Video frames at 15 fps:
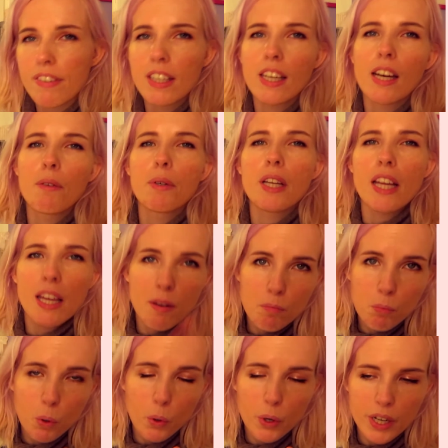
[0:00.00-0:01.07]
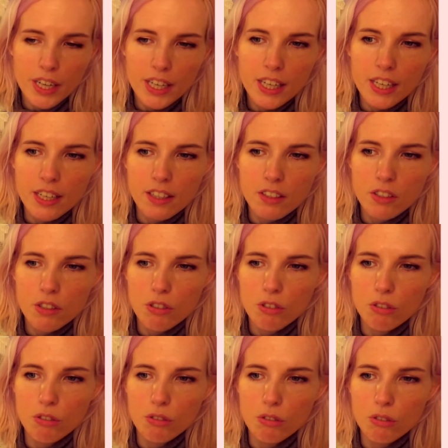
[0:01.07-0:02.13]
and then I would import it
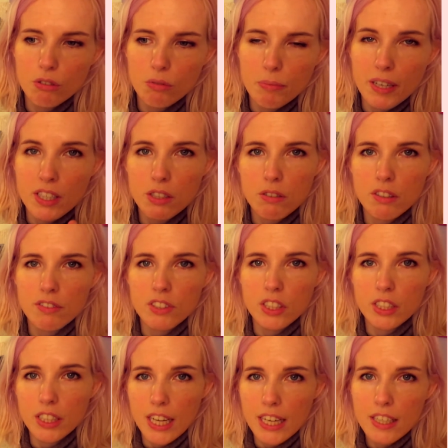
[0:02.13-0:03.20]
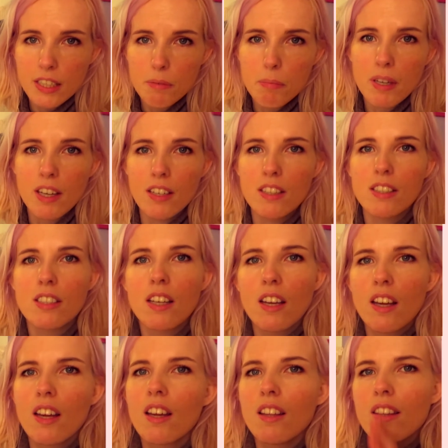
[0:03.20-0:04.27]
into my Scrivener later, because
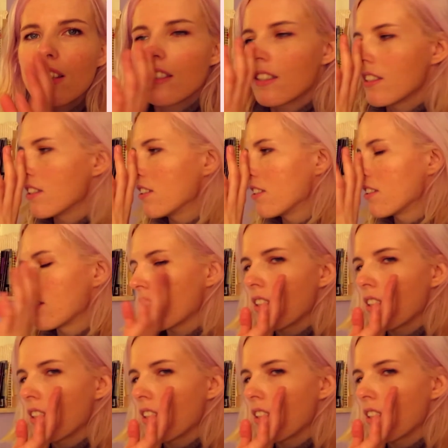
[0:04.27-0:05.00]
this is